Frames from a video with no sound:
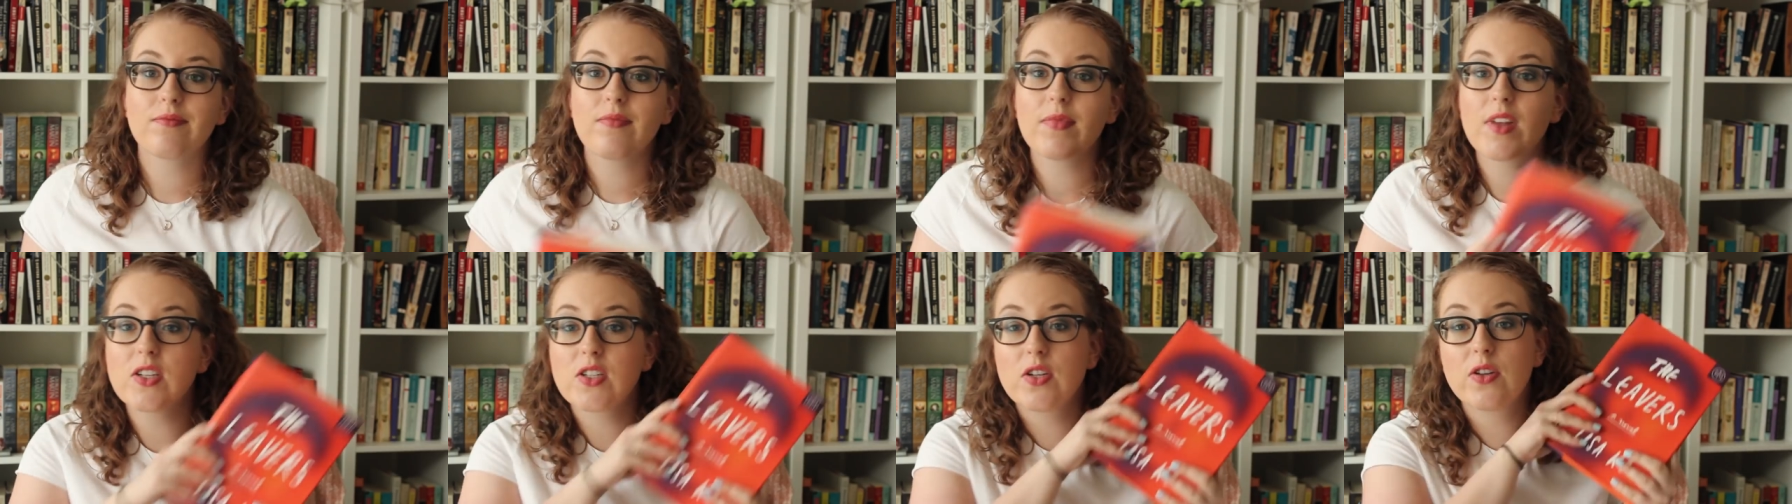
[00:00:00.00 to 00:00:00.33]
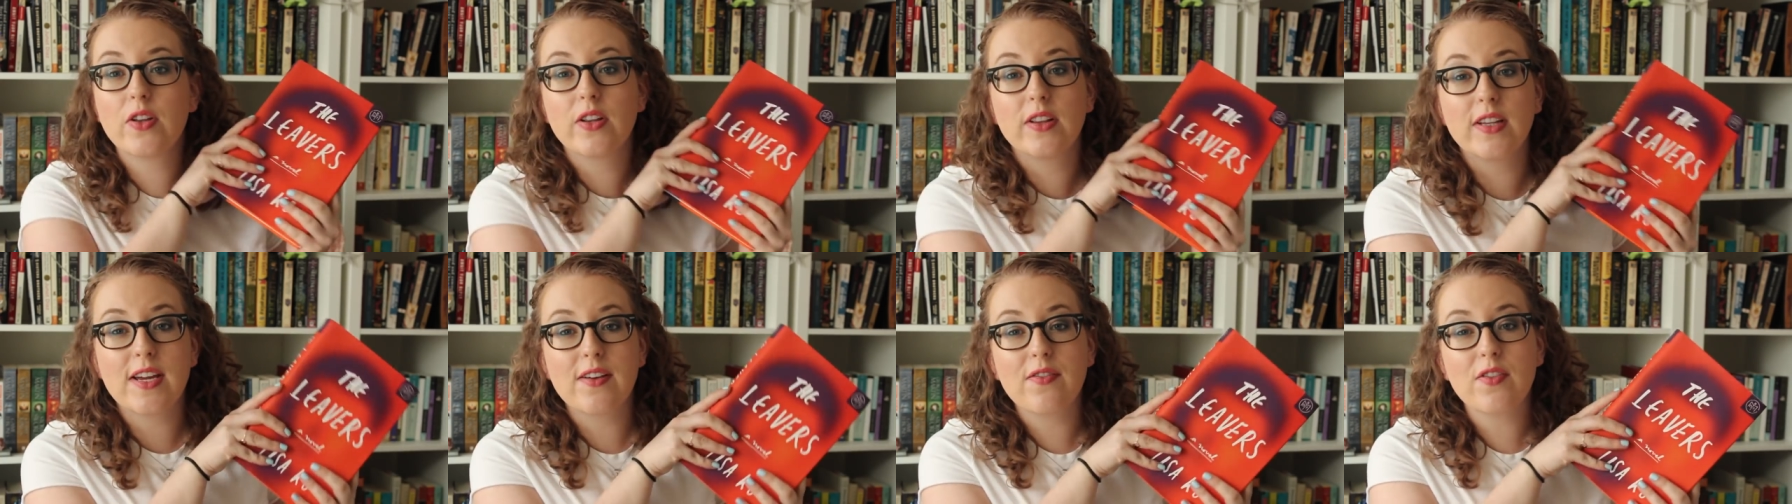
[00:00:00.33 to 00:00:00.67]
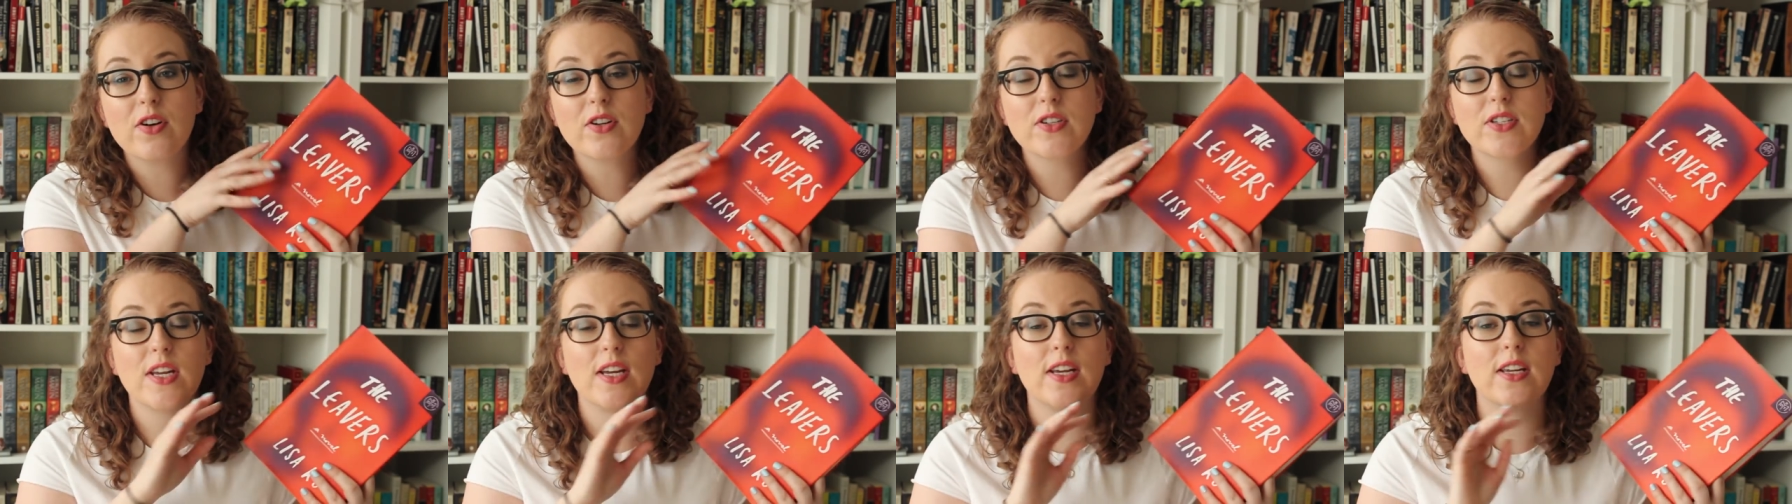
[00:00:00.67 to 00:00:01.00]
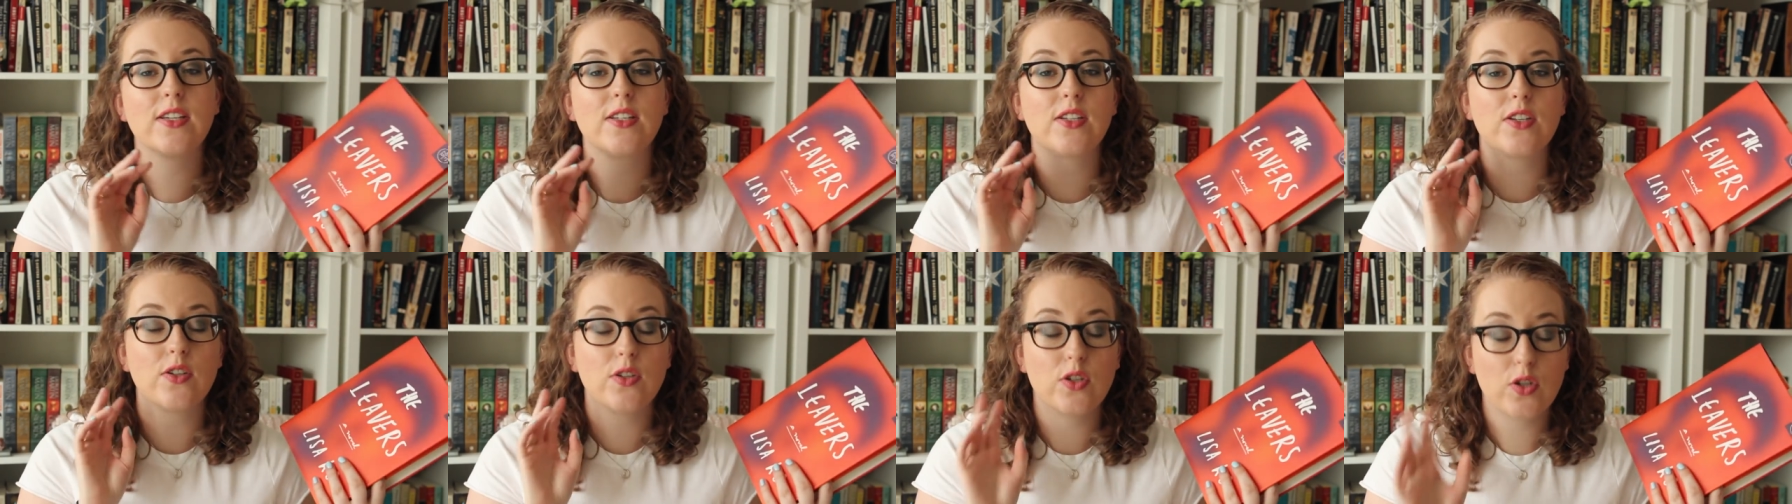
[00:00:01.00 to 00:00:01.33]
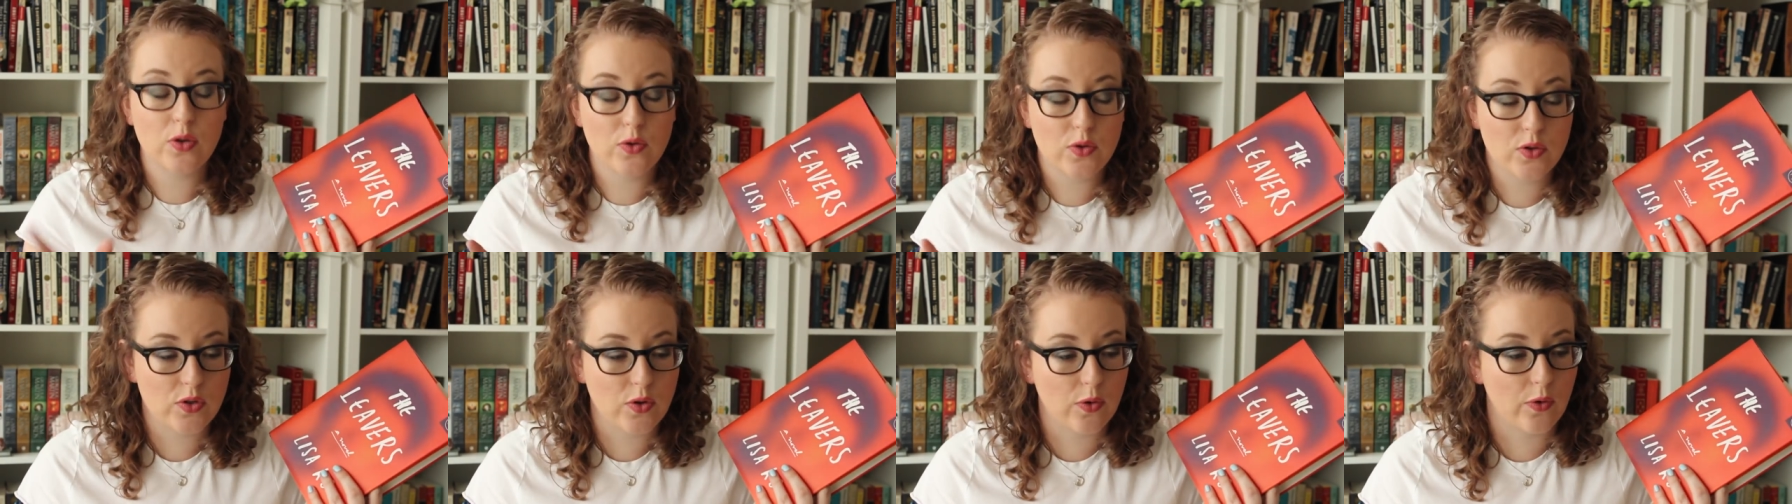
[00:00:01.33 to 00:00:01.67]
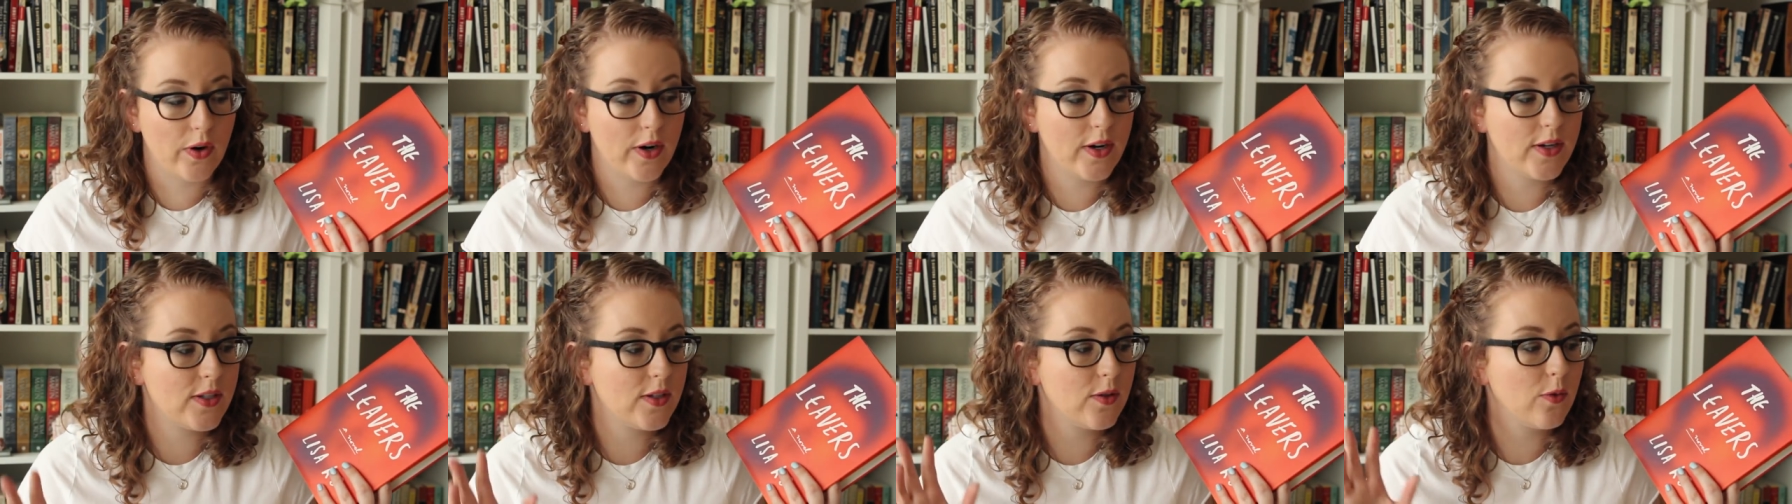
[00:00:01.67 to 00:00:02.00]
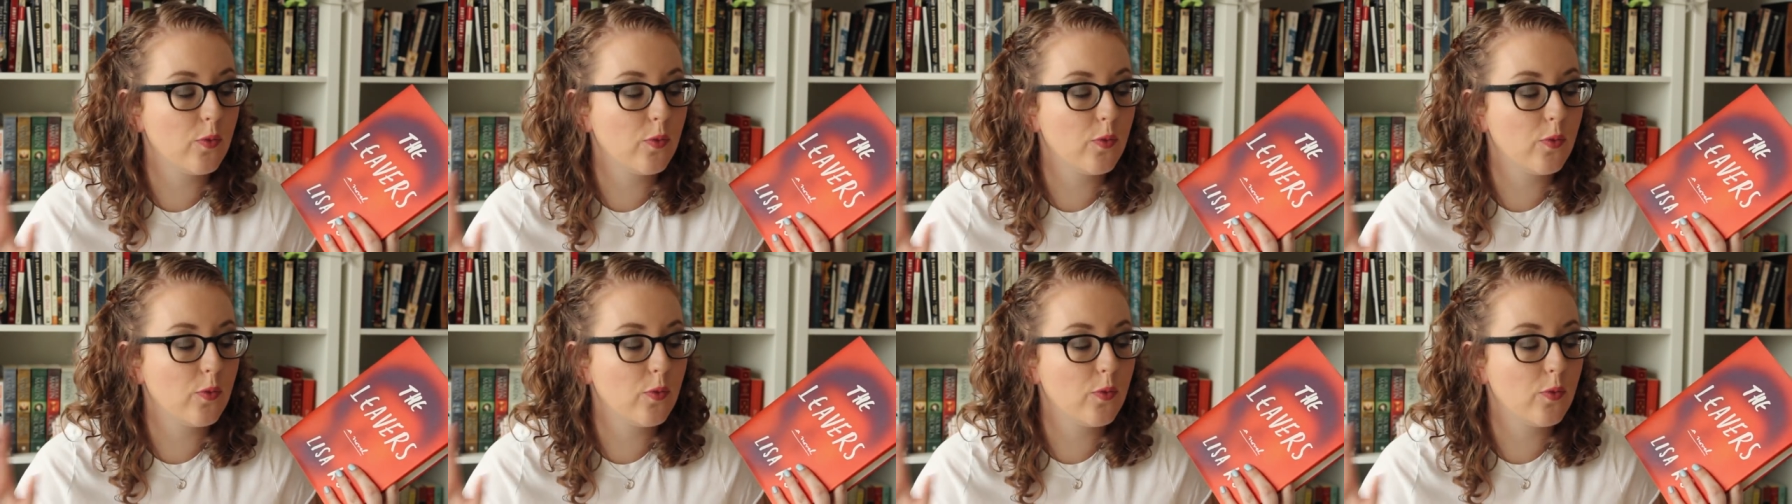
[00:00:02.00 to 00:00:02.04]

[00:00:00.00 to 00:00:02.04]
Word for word: So The Leavers is two stories.